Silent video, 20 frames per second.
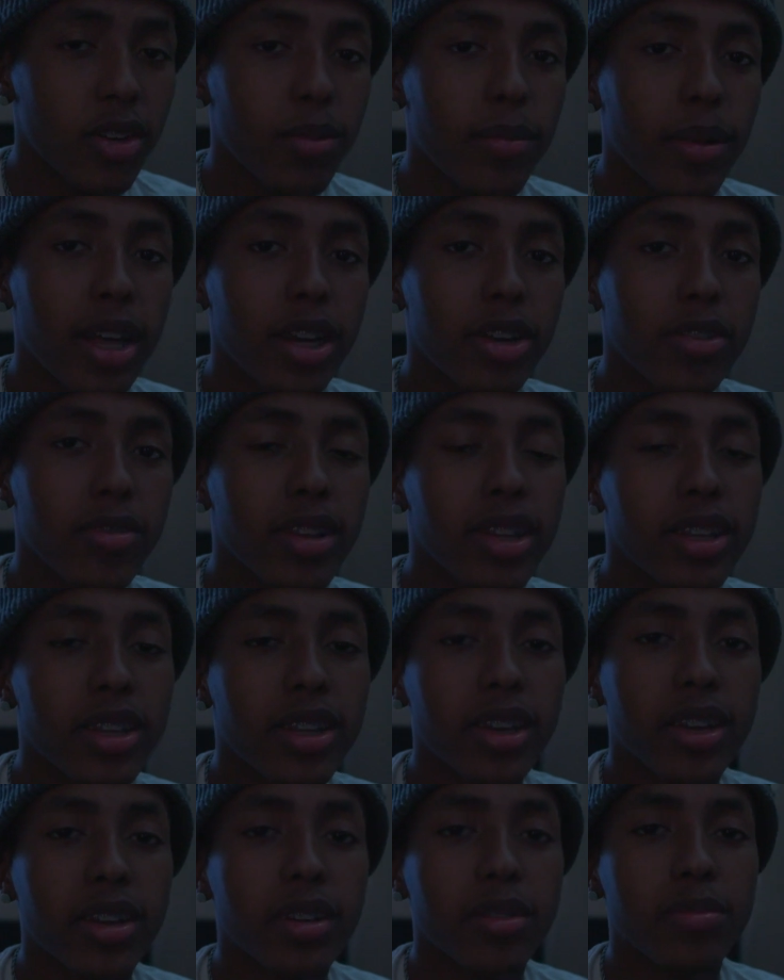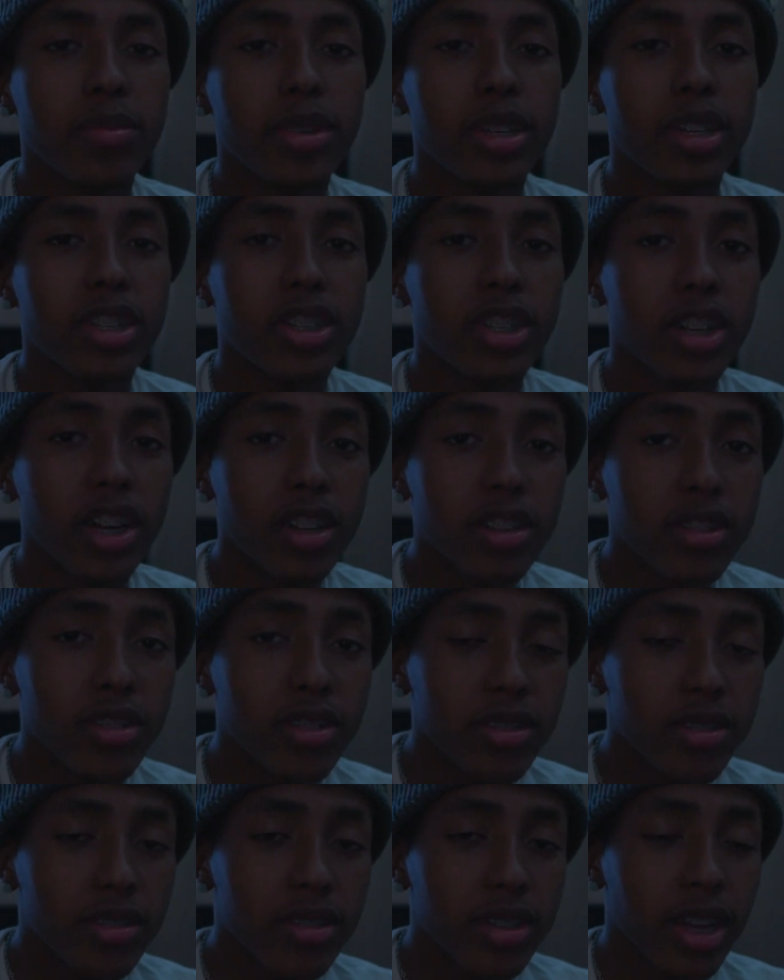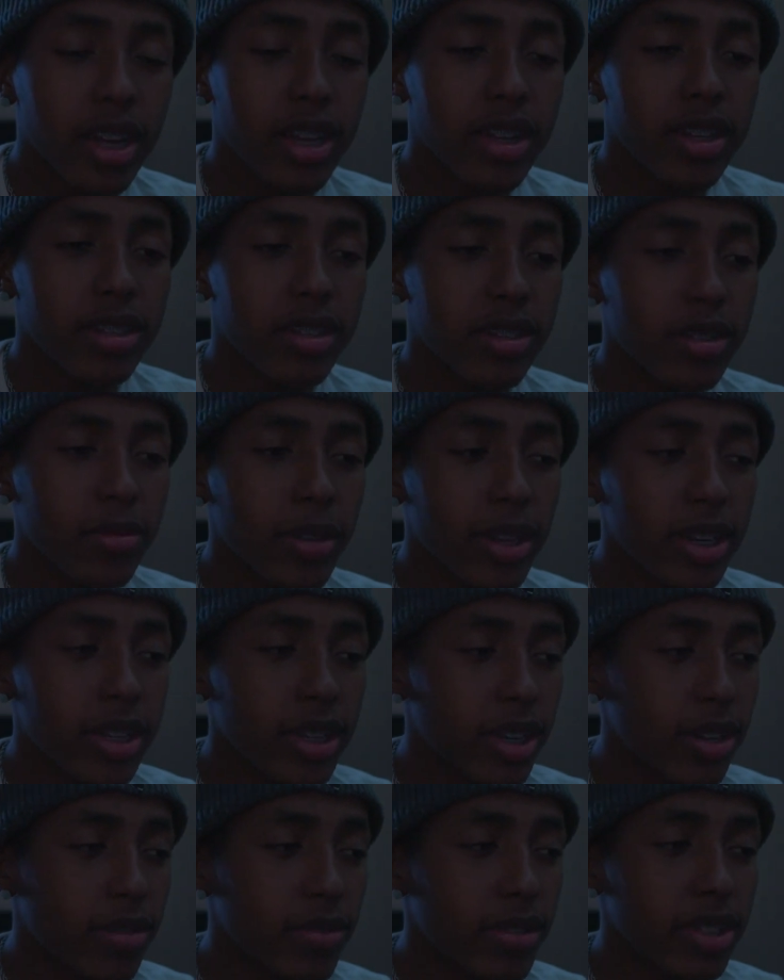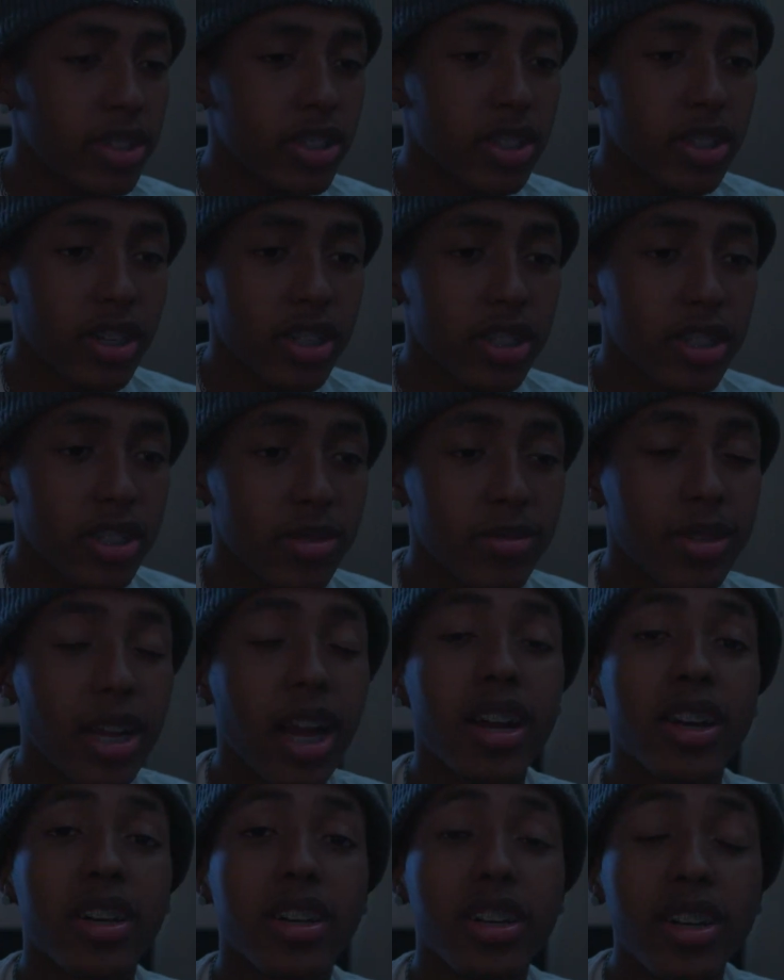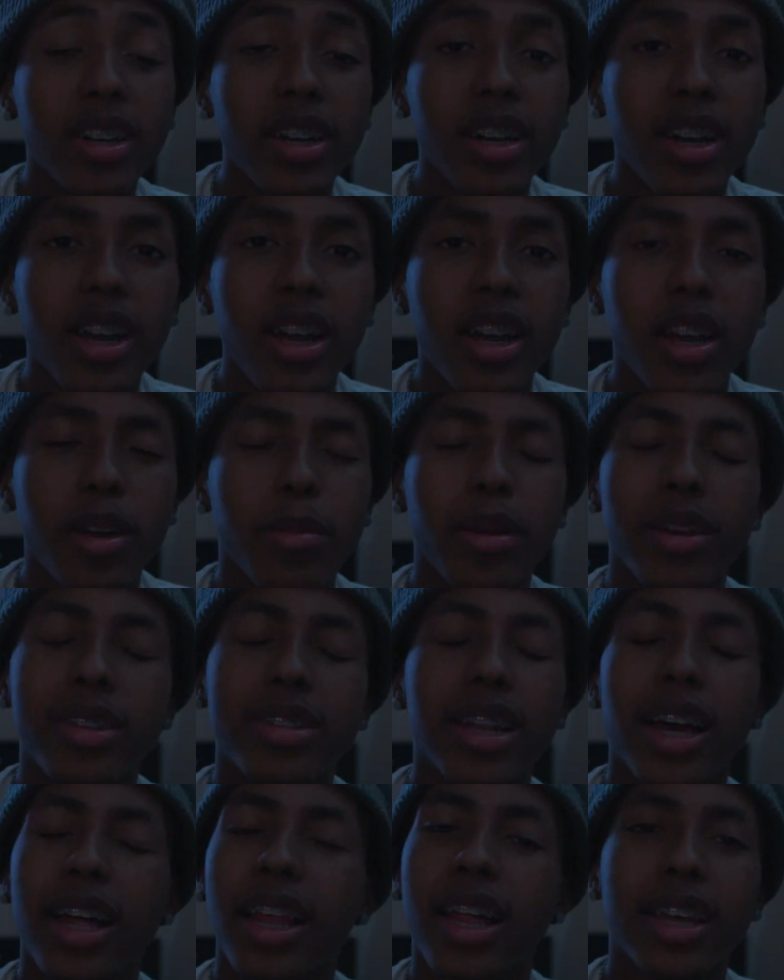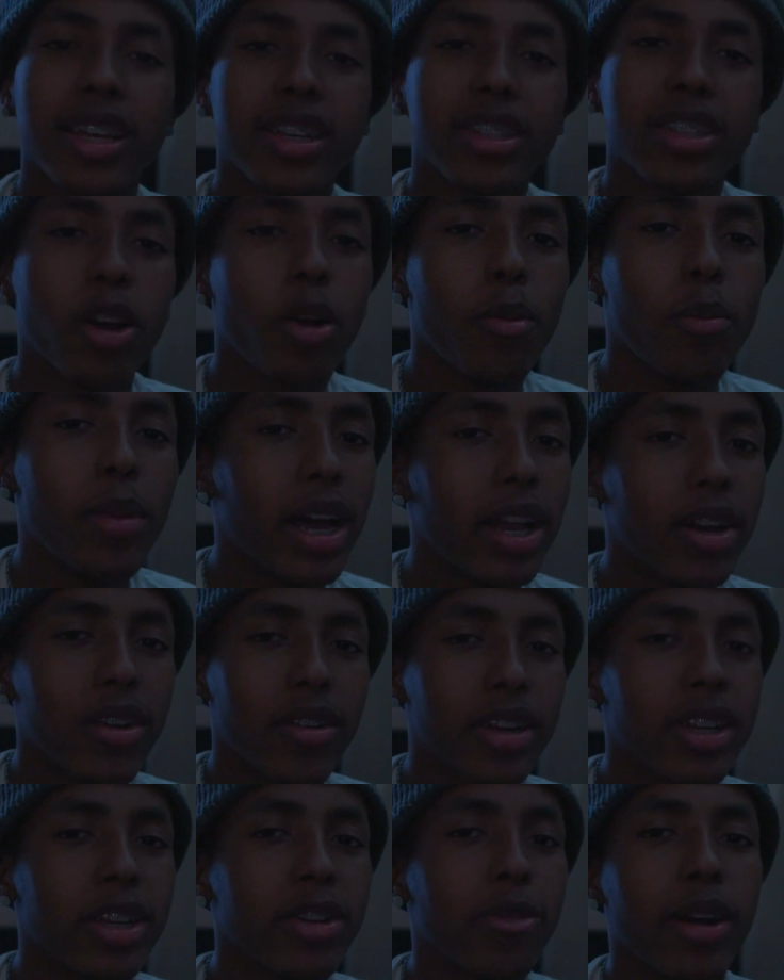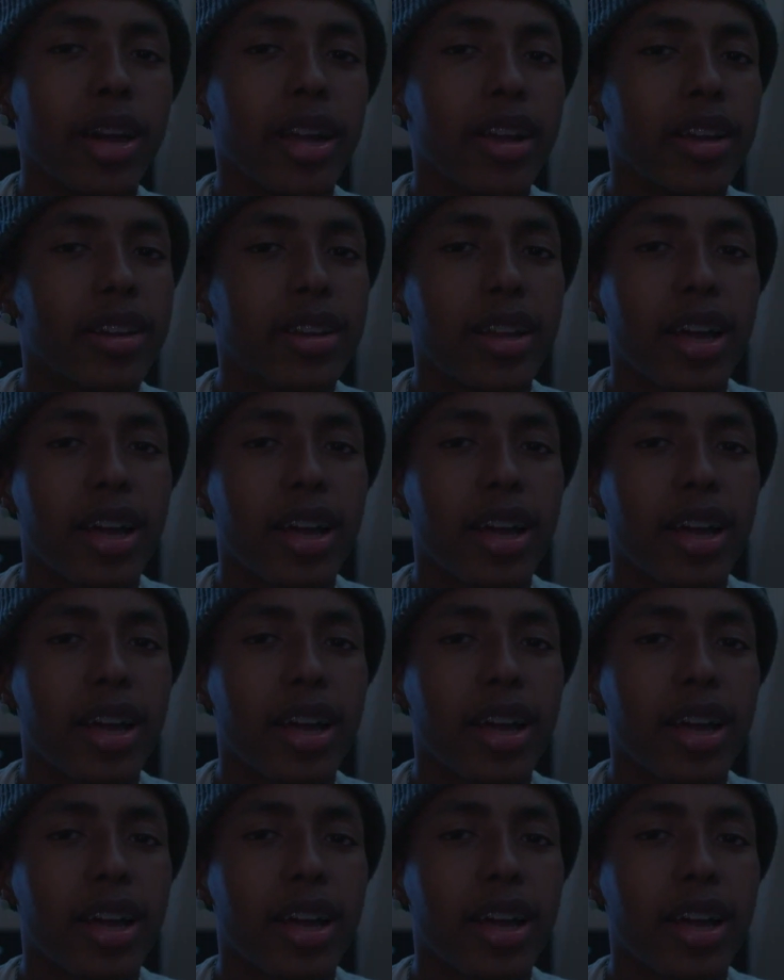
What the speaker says: nobody really can't be the judger. Like, nobody can really judge him. Y'all could, but it's not like it's gonna matter anyway.